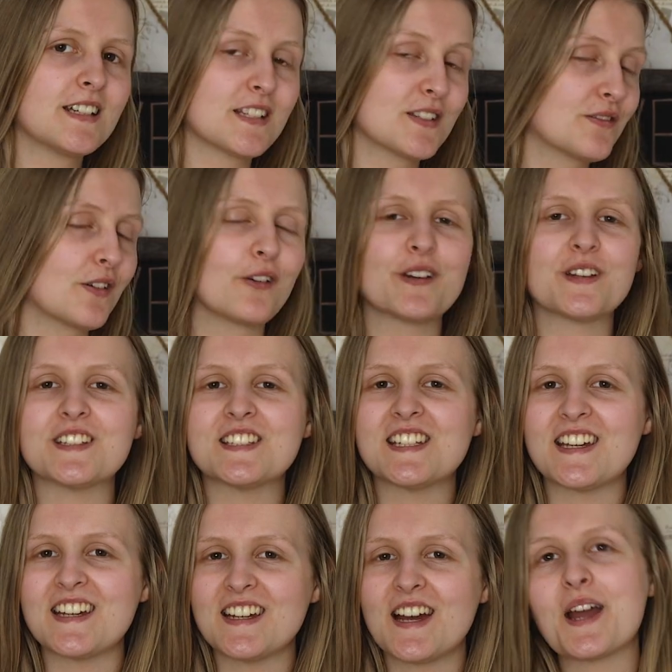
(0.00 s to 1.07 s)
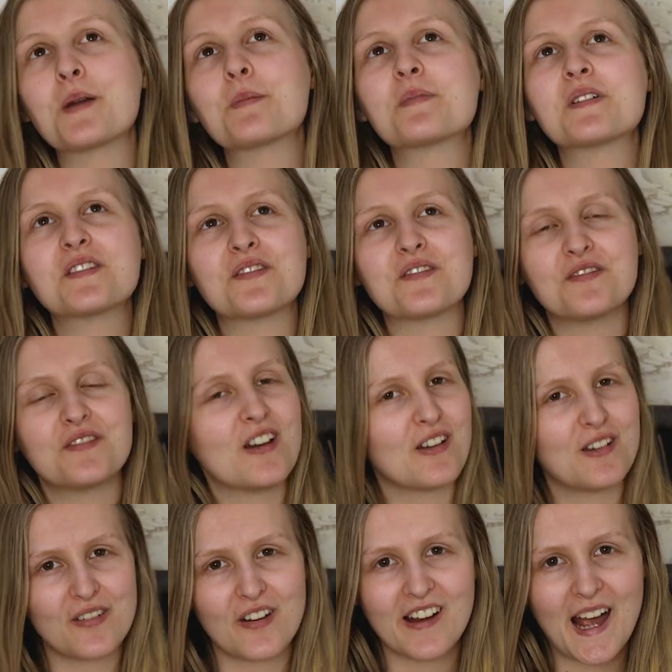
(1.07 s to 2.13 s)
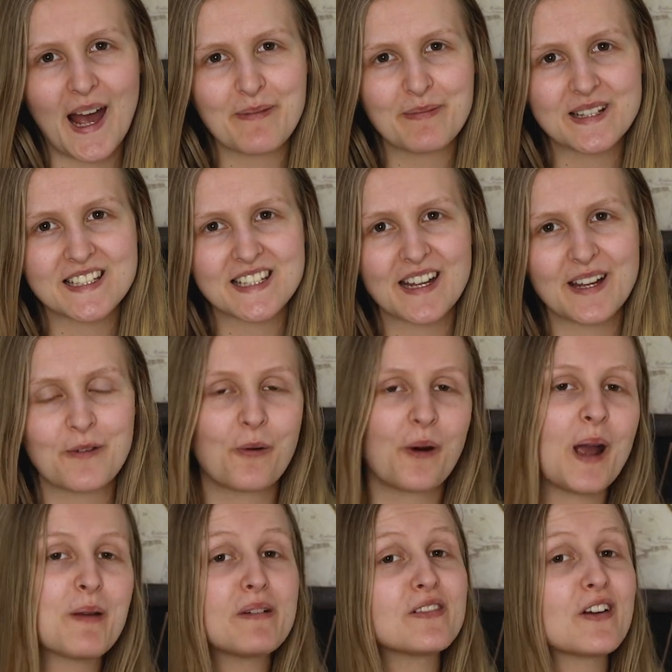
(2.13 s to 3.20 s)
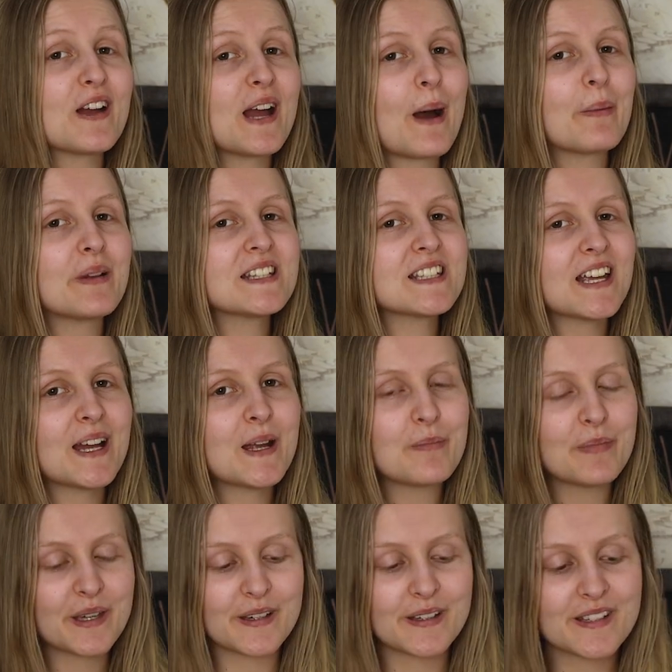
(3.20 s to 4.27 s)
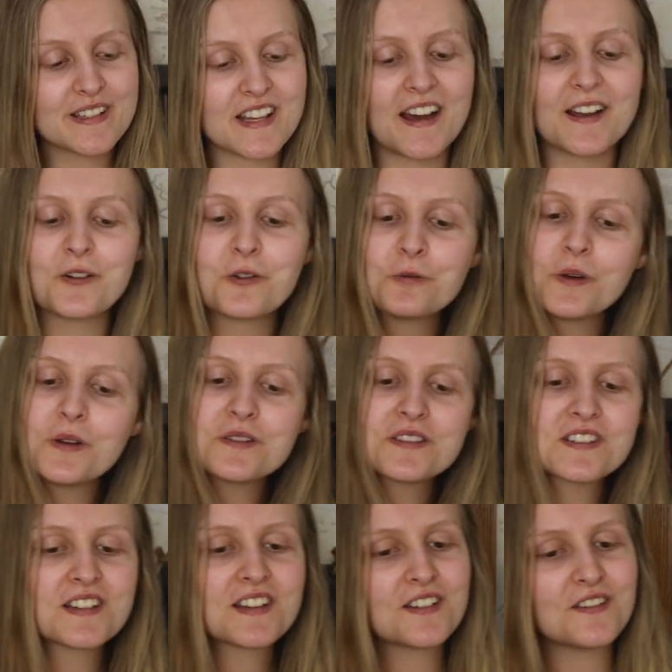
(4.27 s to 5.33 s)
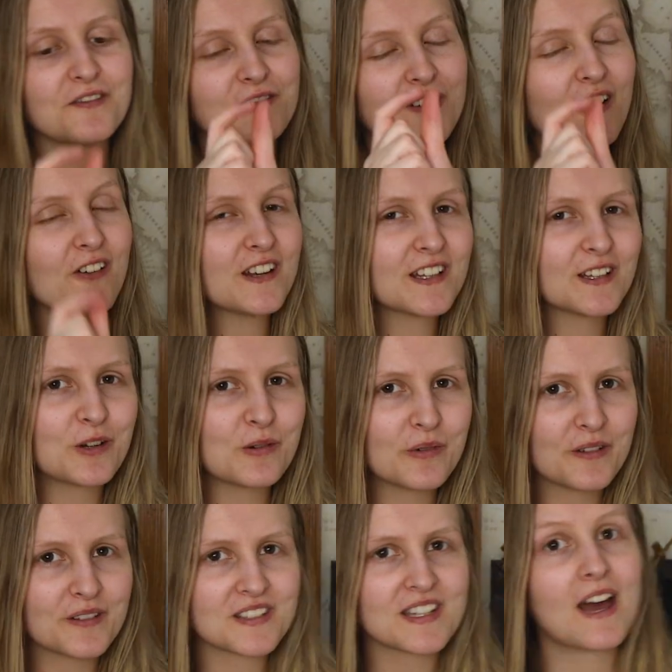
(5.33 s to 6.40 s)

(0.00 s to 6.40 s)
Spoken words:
is a very good day. I am very, very happy today. Why am I very happy today? Because I very nearly almost